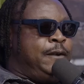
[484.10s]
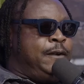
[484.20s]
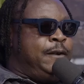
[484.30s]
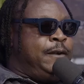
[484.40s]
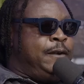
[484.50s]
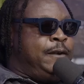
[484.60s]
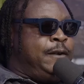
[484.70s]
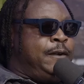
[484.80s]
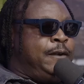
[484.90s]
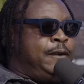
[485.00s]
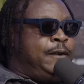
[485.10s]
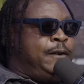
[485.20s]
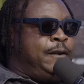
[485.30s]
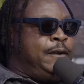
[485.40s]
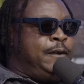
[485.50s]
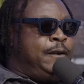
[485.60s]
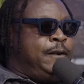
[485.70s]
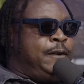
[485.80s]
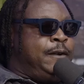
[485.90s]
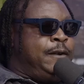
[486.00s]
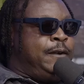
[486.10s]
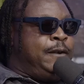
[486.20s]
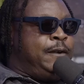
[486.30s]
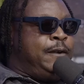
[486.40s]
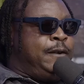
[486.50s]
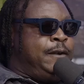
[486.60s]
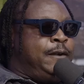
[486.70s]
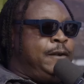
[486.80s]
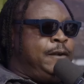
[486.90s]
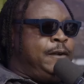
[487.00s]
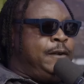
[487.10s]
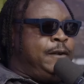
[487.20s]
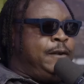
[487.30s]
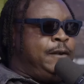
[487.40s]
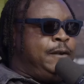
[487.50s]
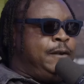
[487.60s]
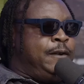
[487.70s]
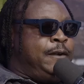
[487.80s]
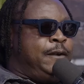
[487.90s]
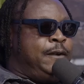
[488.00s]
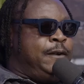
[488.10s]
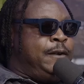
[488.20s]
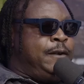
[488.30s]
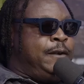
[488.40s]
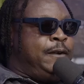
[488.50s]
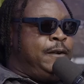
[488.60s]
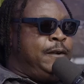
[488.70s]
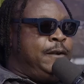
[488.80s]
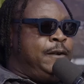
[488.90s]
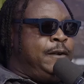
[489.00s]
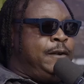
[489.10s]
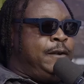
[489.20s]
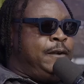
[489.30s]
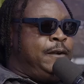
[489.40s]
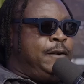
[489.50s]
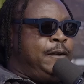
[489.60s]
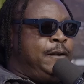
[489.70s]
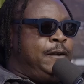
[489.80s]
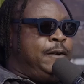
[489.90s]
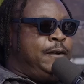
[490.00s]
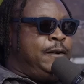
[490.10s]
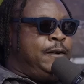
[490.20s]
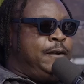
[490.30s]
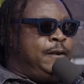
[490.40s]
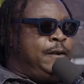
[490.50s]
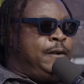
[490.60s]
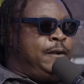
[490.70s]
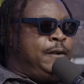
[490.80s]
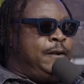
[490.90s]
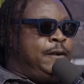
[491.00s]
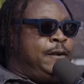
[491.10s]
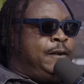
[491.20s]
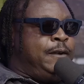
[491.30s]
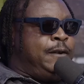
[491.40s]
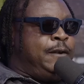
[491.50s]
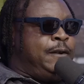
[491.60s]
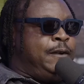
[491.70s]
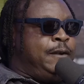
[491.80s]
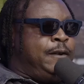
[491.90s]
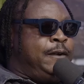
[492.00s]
This person isn't speaking.